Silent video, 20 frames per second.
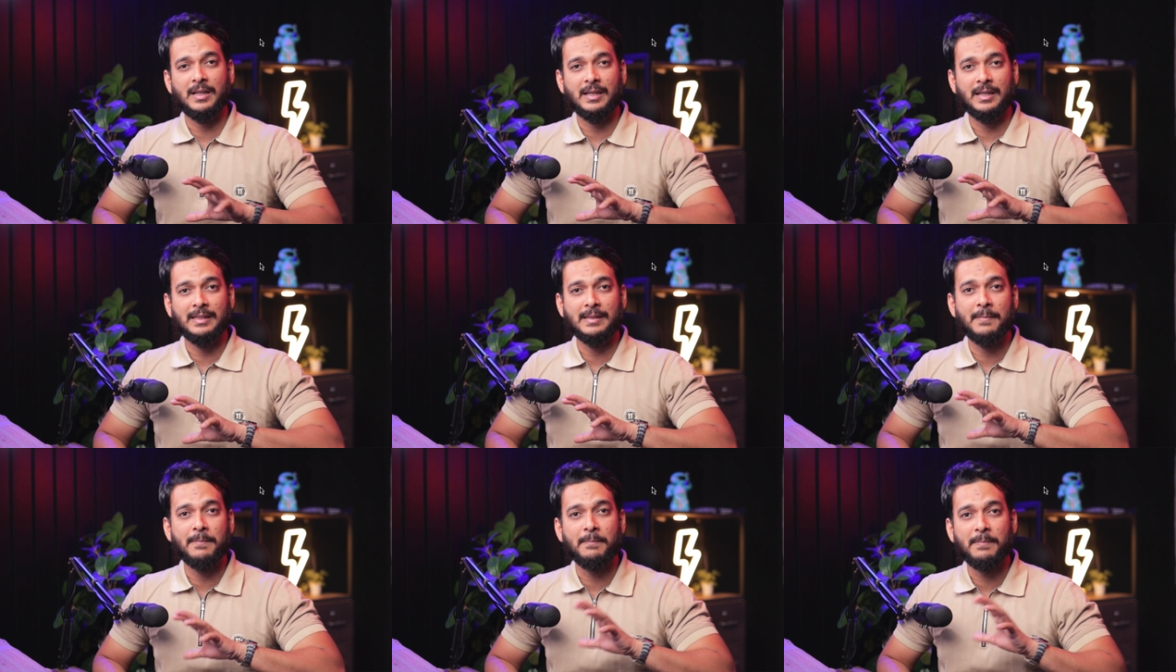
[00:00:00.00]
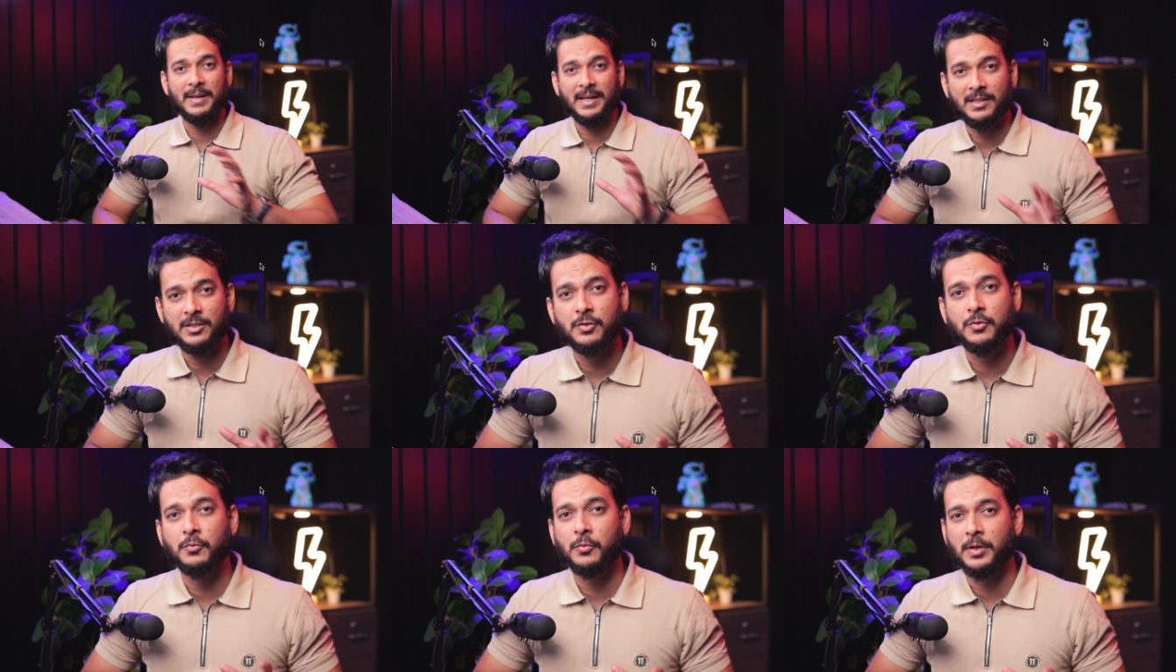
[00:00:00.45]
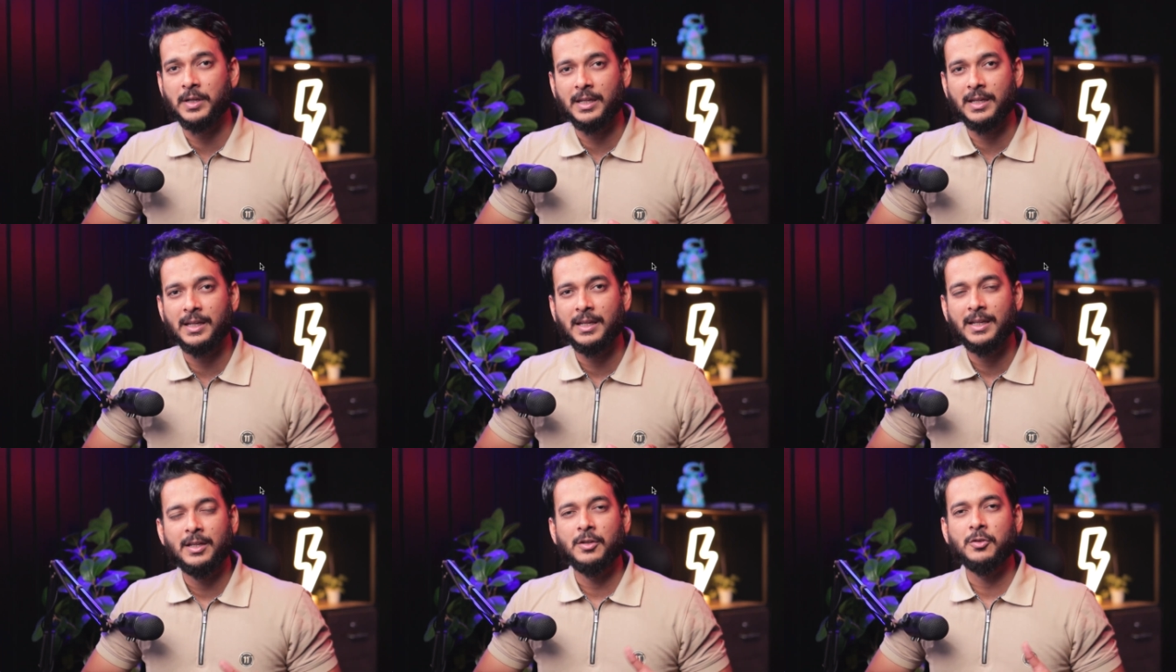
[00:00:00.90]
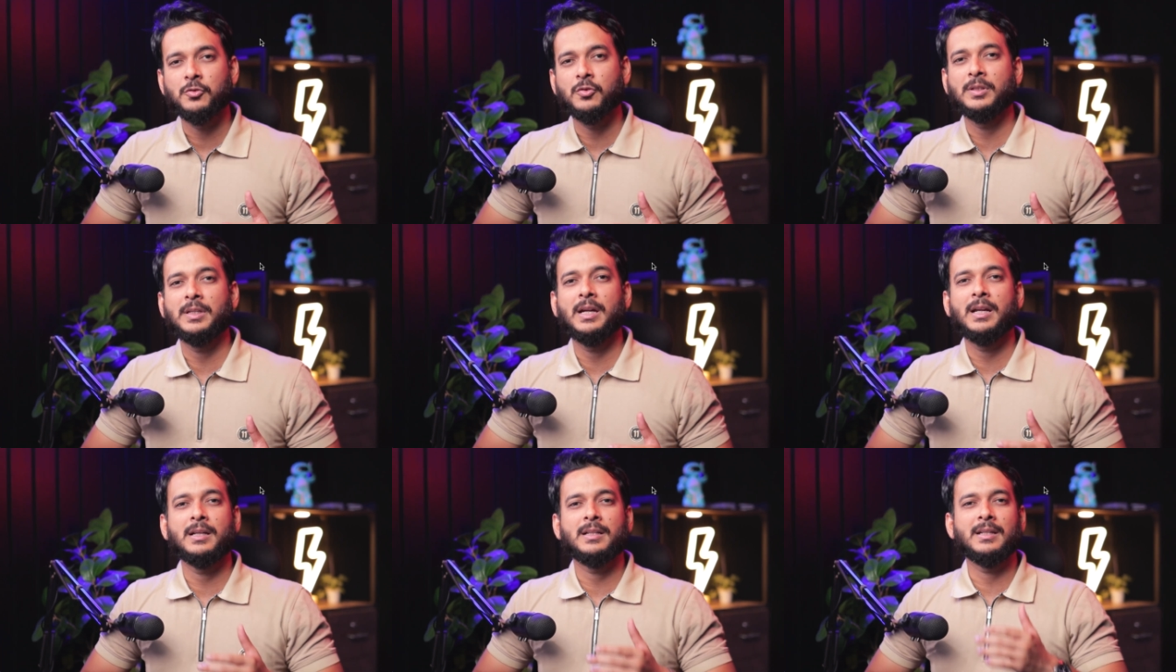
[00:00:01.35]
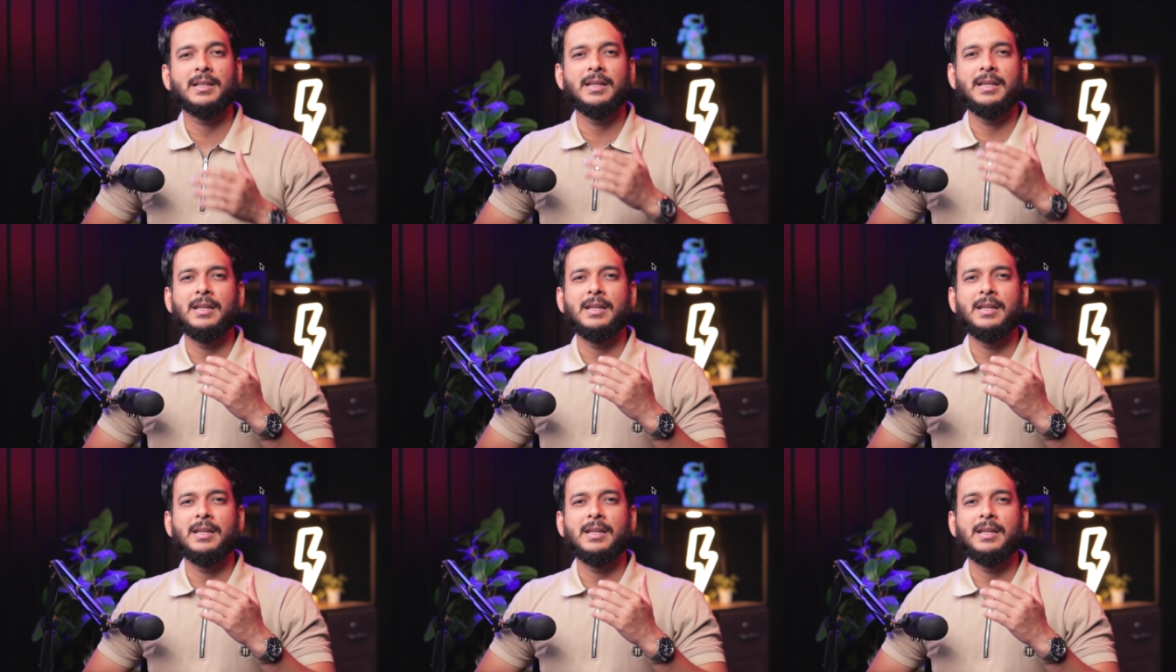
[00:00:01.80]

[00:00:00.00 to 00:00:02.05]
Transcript: in a best way so that